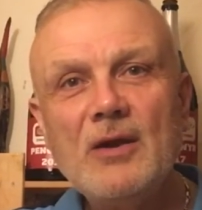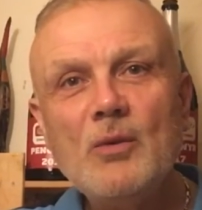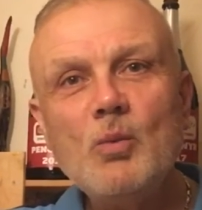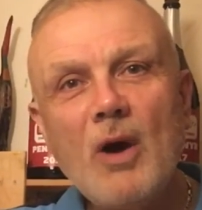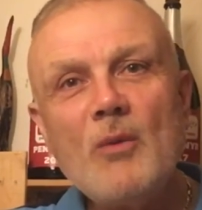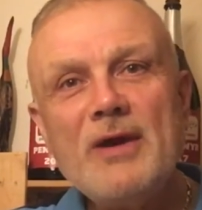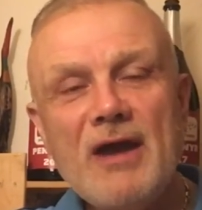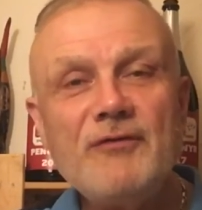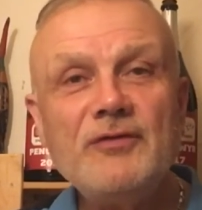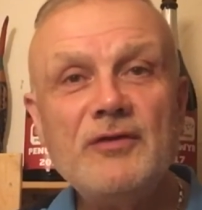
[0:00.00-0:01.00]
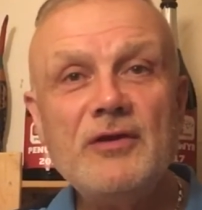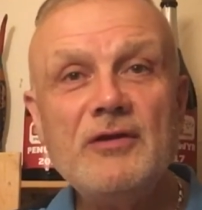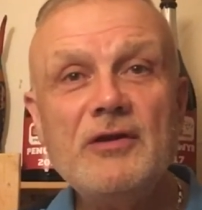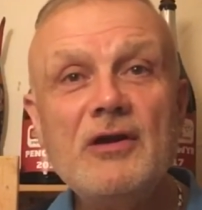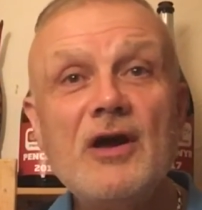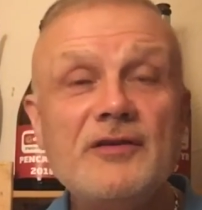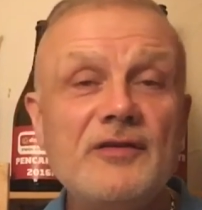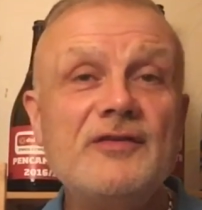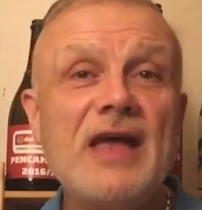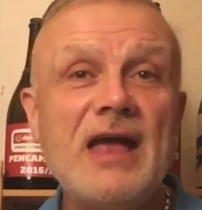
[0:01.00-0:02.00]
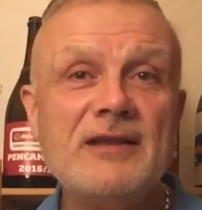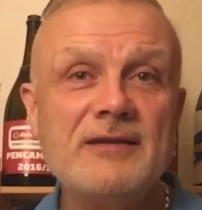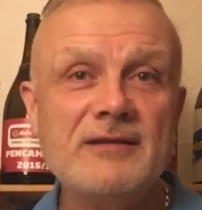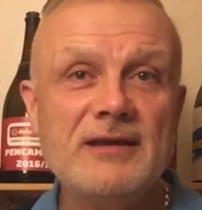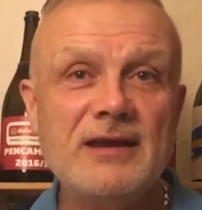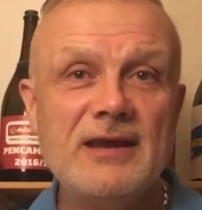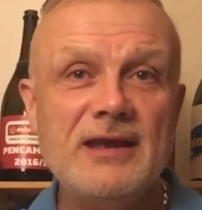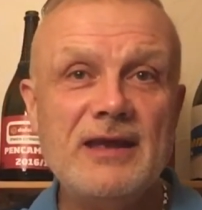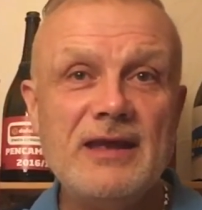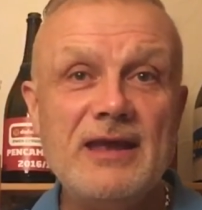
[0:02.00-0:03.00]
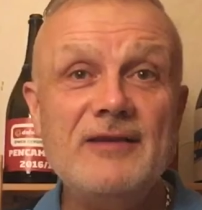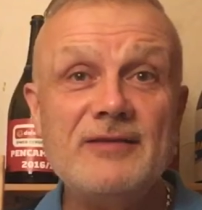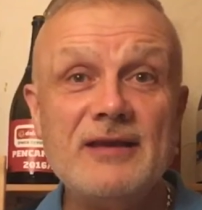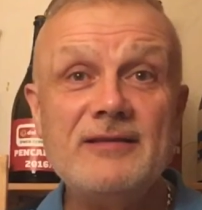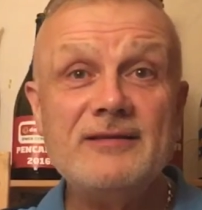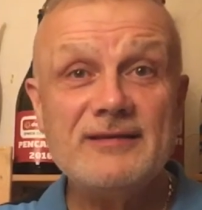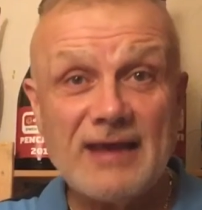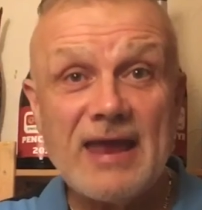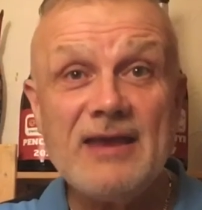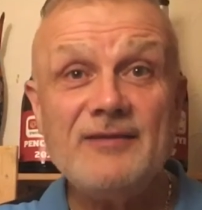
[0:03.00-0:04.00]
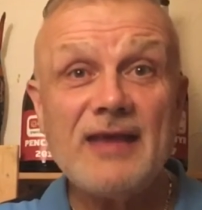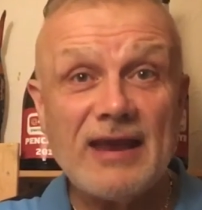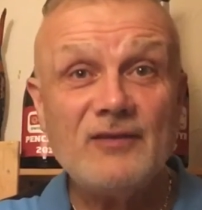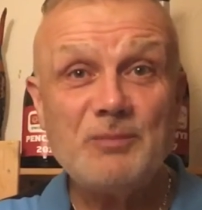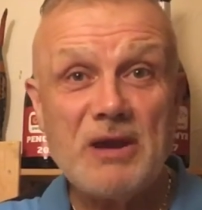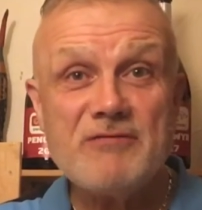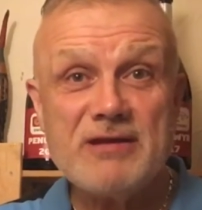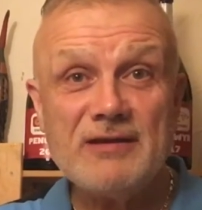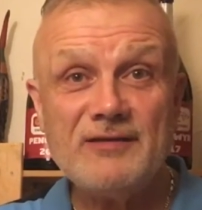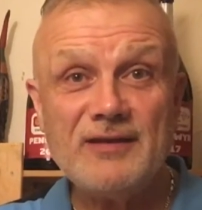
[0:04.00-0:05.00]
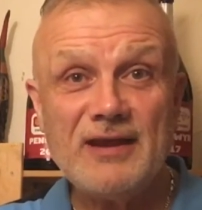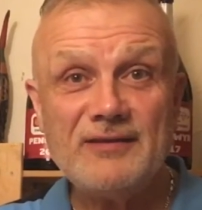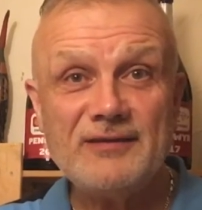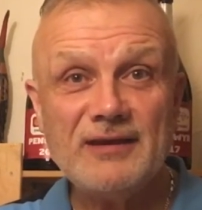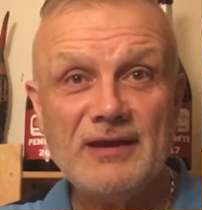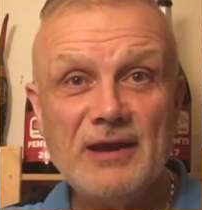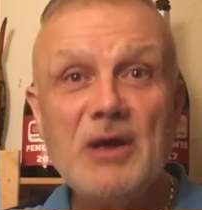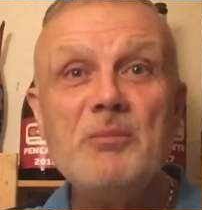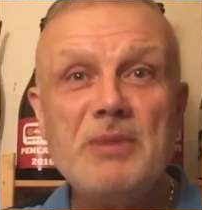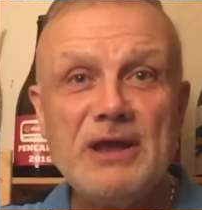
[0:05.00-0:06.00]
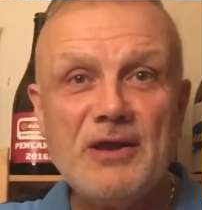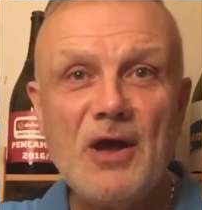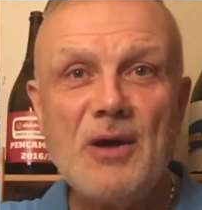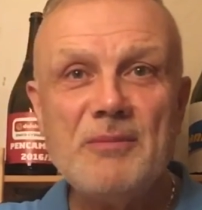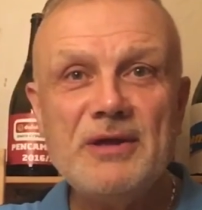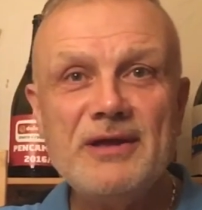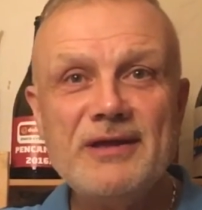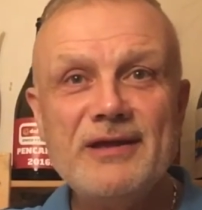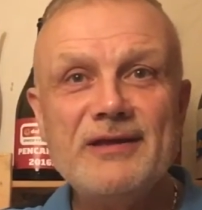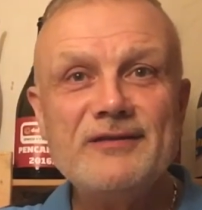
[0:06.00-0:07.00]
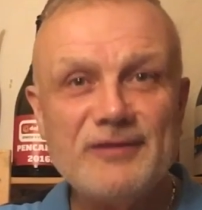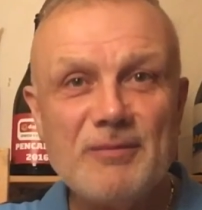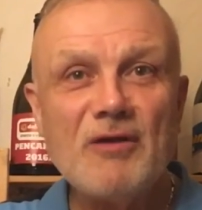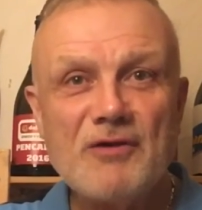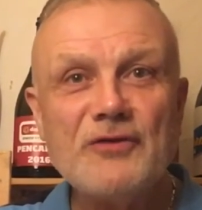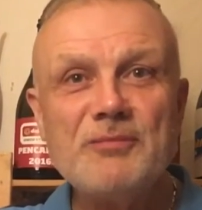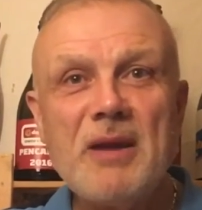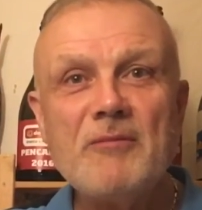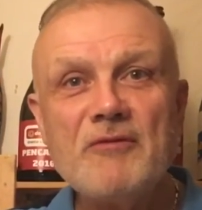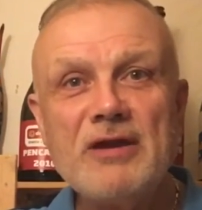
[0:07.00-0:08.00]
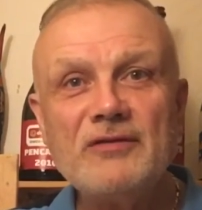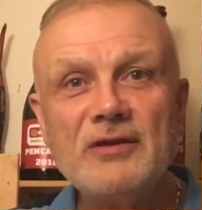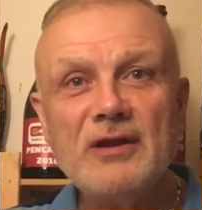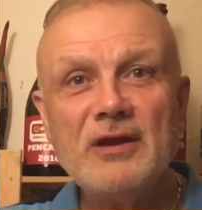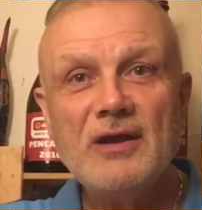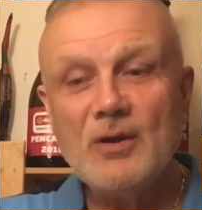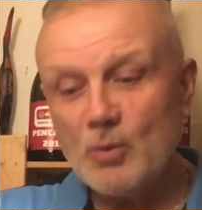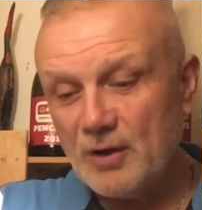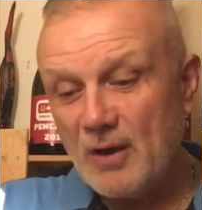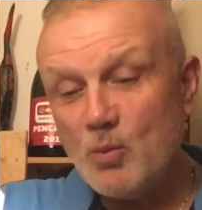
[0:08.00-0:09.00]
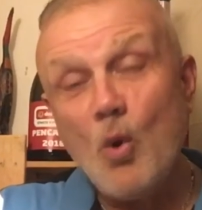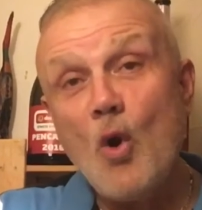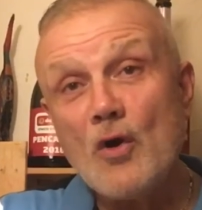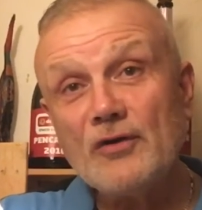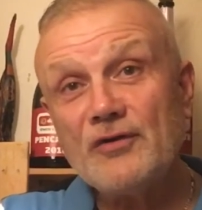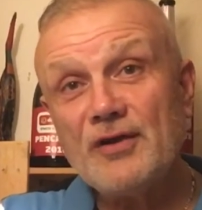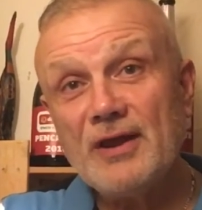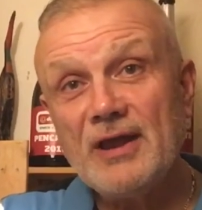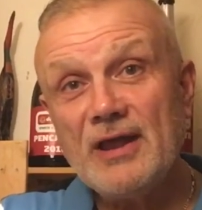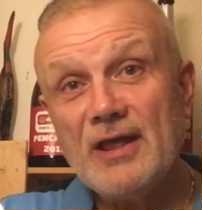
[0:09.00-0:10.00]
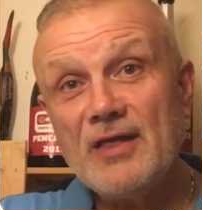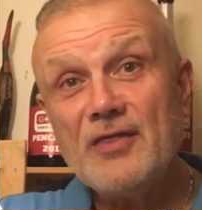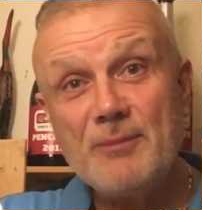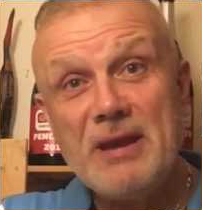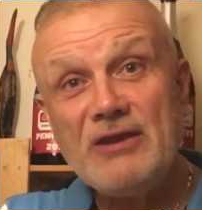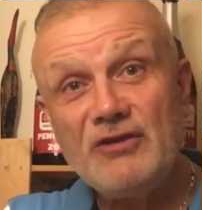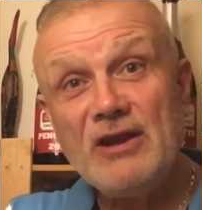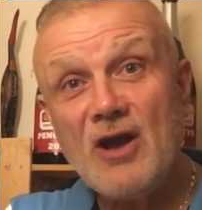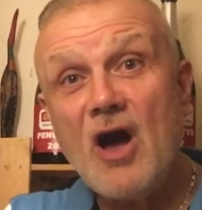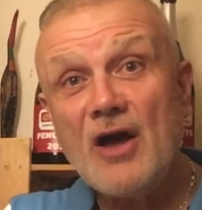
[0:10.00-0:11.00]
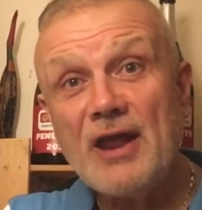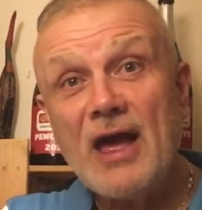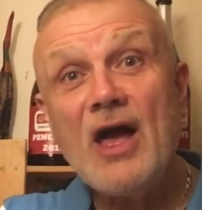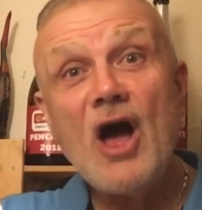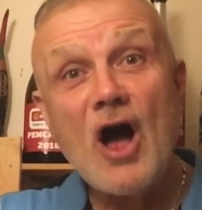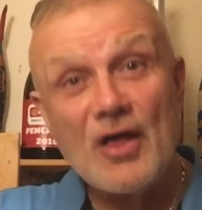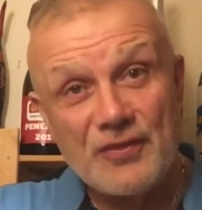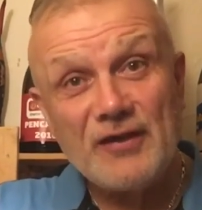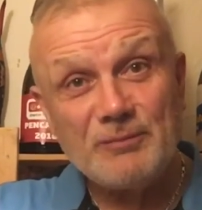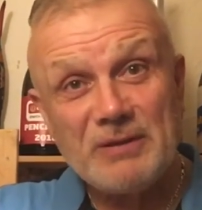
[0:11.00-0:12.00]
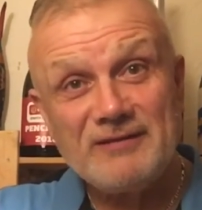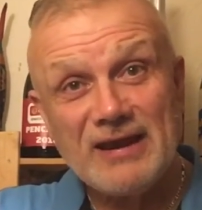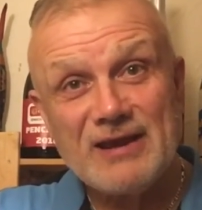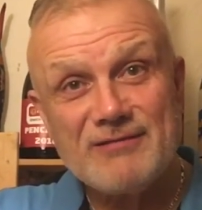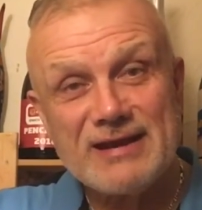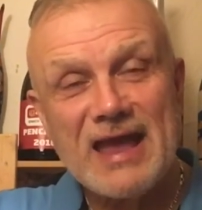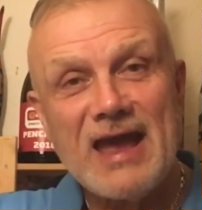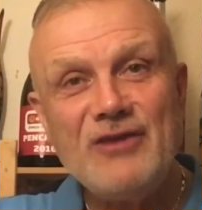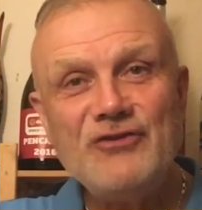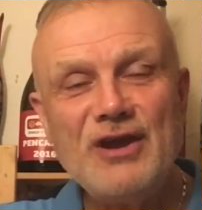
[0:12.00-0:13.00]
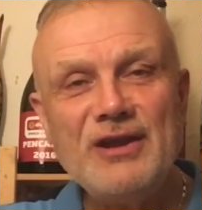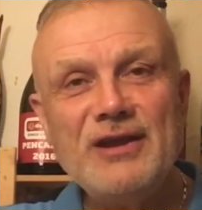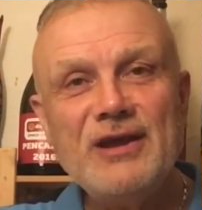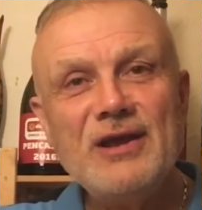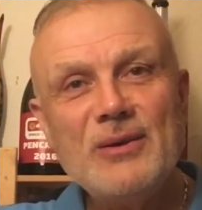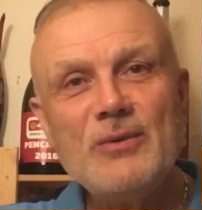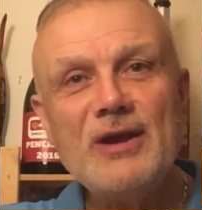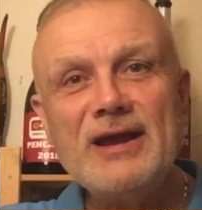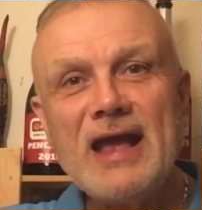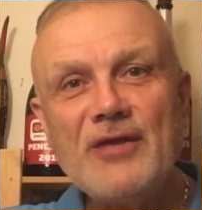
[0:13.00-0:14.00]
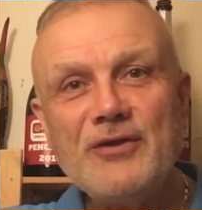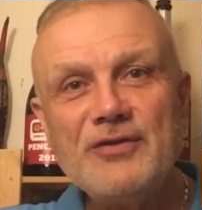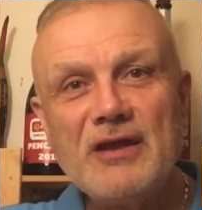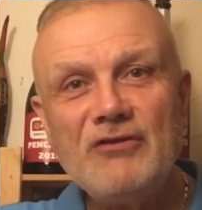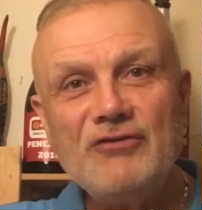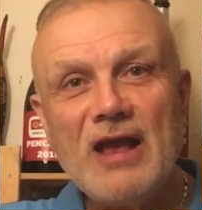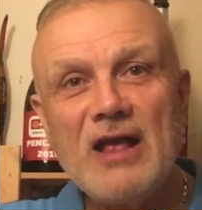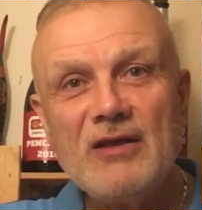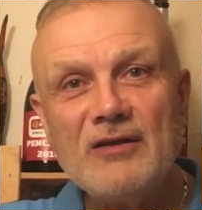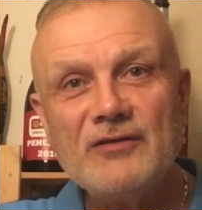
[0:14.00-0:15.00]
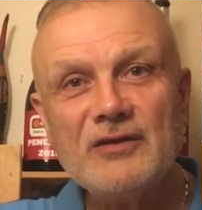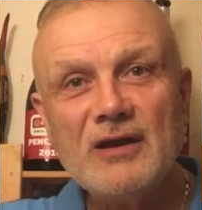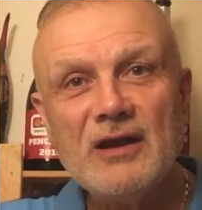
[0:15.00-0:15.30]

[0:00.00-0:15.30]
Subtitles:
What we have to understand is that today's experiences become tomorrow's memories. When I walked the beach in Ghana on this particular occasion, when I gathered these shells,